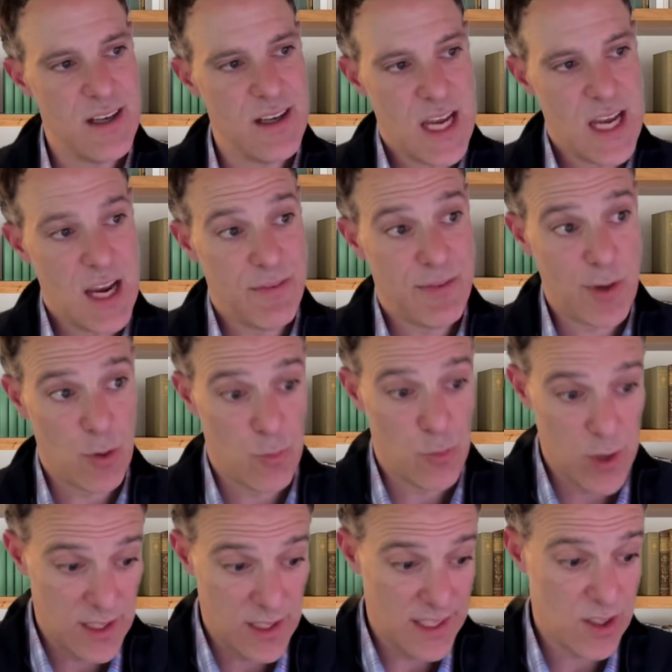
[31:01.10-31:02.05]
if you're
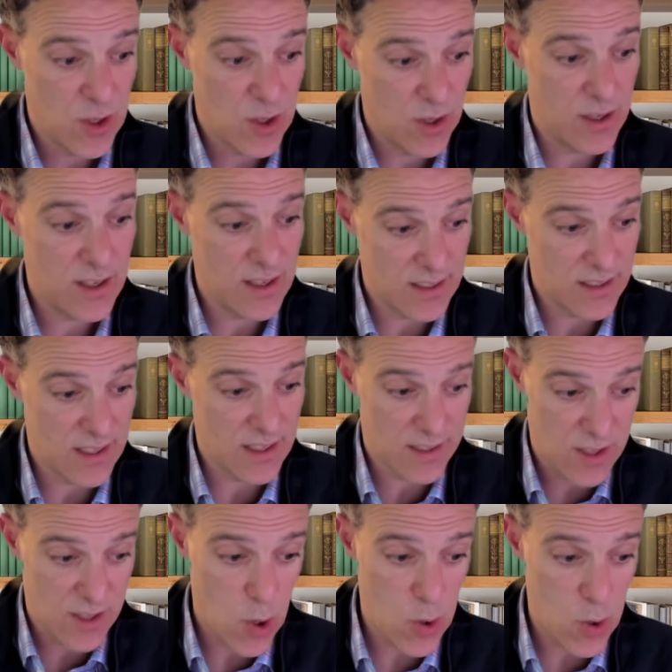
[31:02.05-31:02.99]
really good at
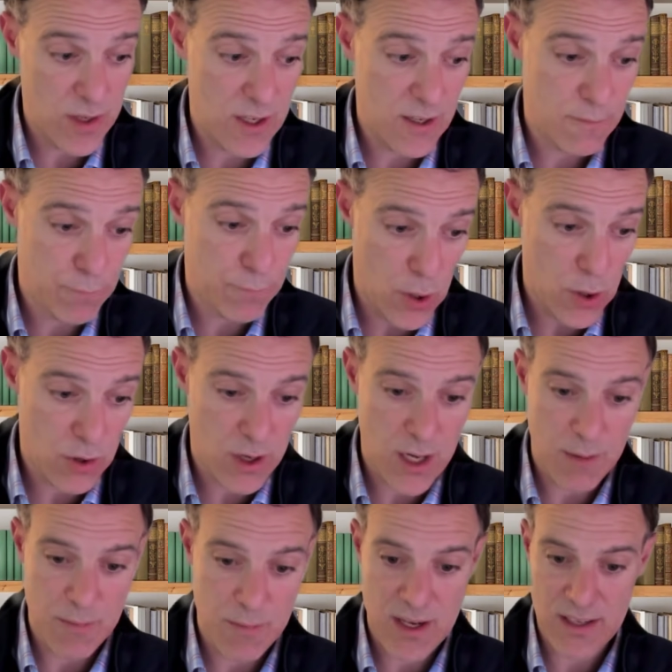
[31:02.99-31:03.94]
coding,
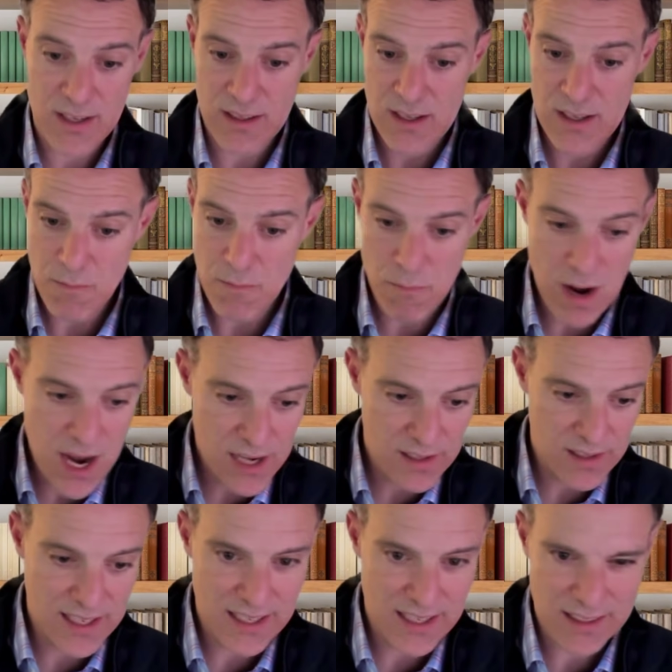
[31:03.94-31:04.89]
programming,
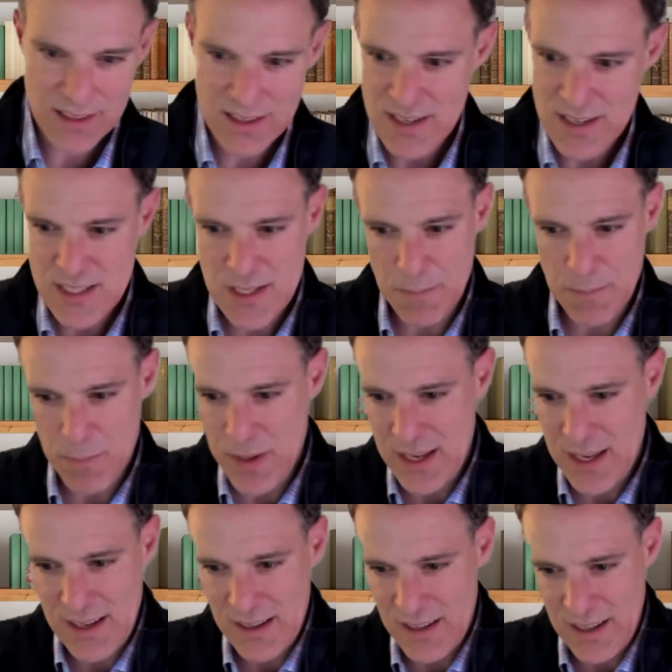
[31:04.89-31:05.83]
modeling, to
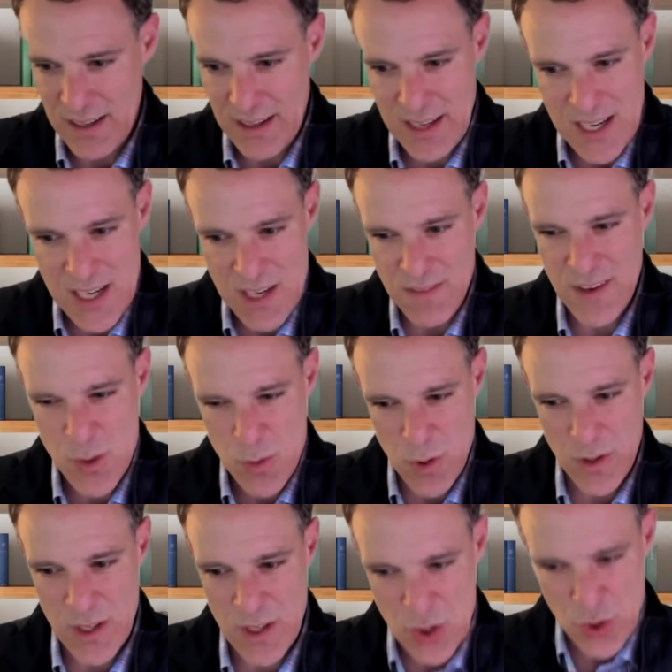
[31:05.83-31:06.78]
be an individual
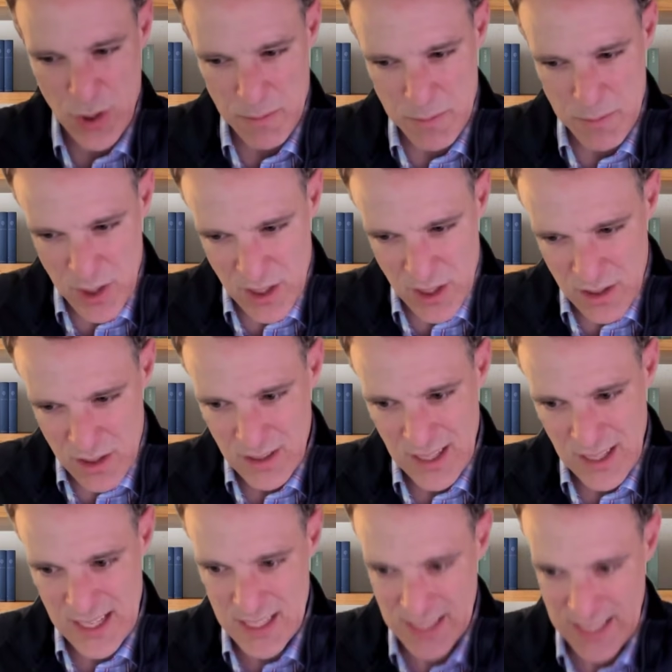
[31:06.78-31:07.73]
contributor
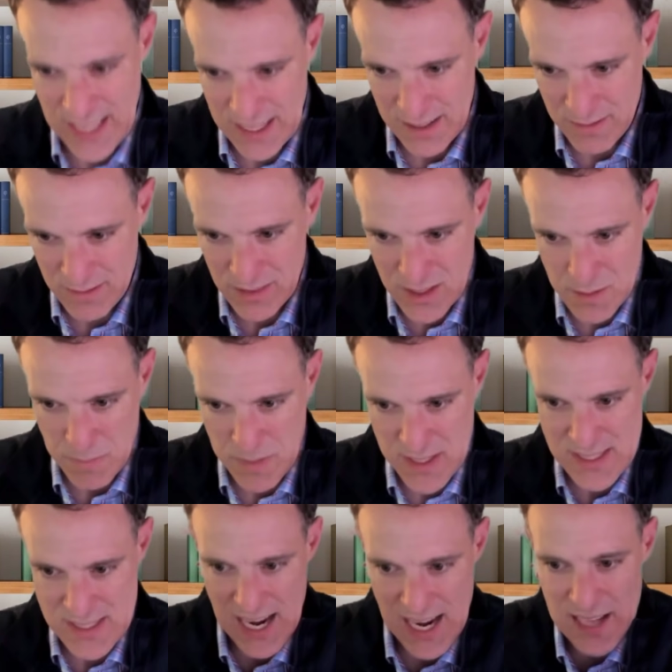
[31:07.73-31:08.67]
and to be
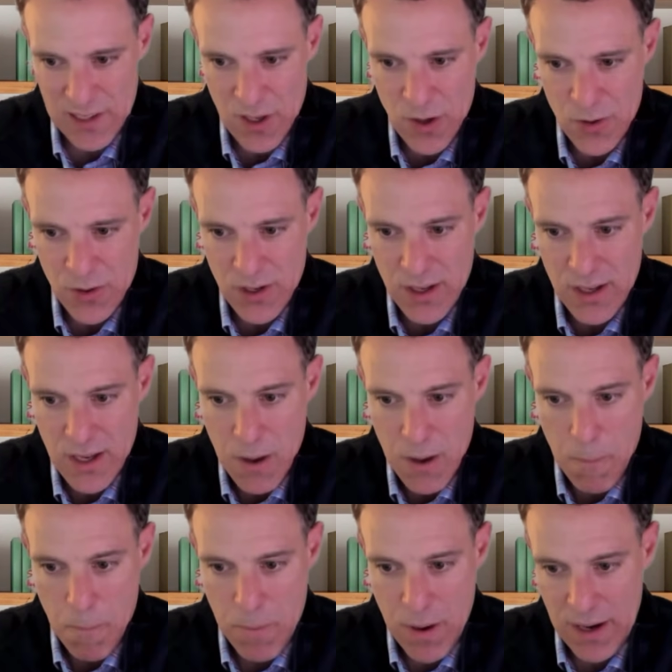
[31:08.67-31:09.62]
siloed.
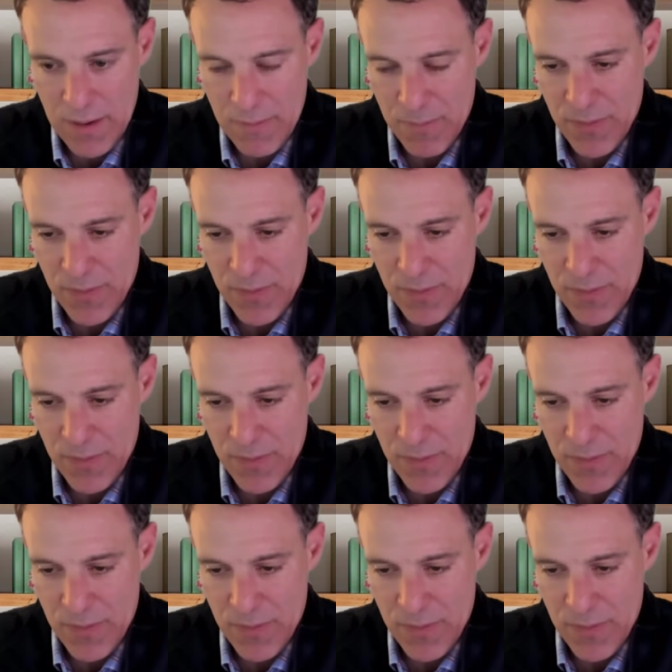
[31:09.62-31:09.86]
But